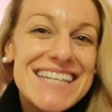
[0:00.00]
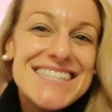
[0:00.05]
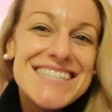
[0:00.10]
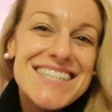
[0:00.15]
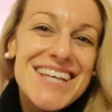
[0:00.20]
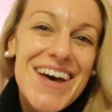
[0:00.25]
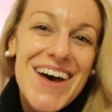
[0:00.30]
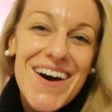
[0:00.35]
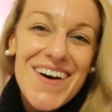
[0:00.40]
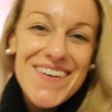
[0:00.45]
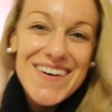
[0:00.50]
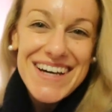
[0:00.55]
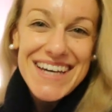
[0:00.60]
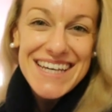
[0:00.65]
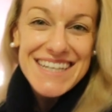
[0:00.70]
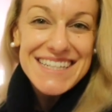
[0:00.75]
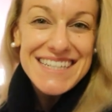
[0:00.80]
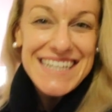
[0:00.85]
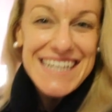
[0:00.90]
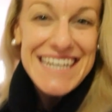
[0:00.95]
So
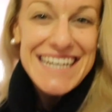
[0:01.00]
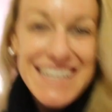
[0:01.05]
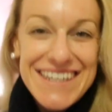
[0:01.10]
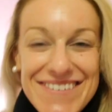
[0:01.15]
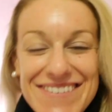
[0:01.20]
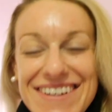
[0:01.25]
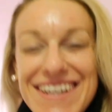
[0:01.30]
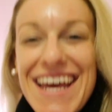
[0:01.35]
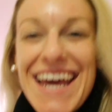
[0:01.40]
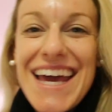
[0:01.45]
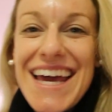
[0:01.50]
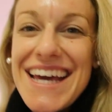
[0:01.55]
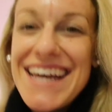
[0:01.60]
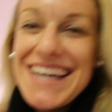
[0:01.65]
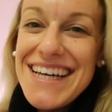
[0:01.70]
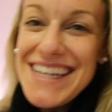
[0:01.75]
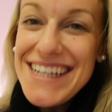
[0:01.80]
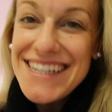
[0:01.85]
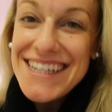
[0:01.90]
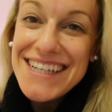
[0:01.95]
good
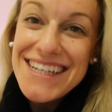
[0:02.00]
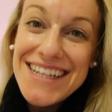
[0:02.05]
evening.